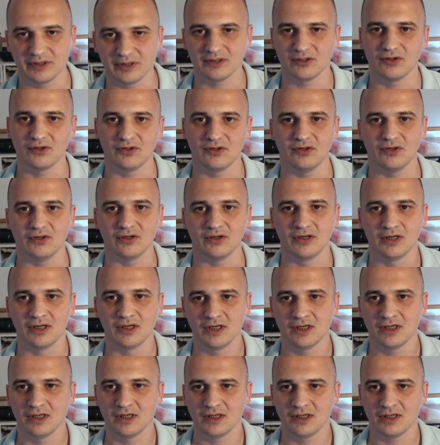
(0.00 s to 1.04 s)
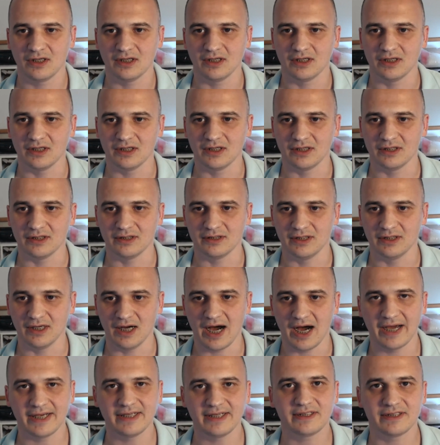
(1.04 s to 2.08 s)
or the
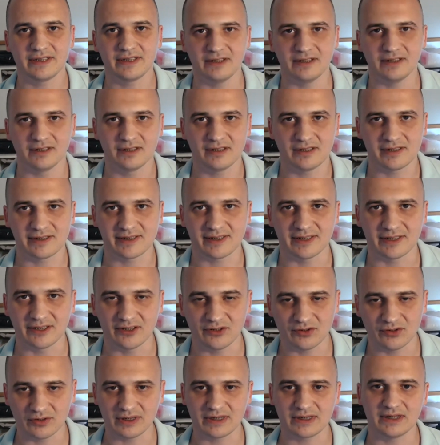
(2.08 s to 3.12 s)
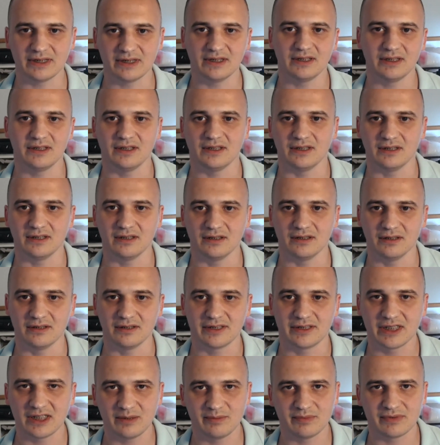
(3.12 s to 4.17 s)
IT security
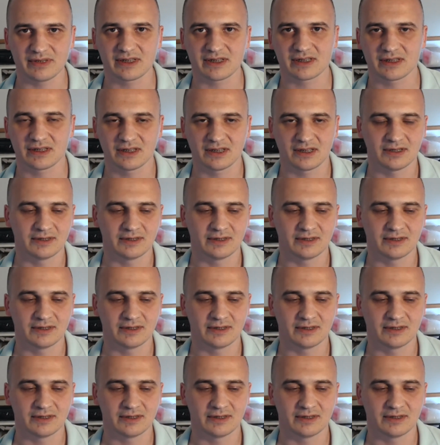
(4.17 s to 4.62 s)
teams,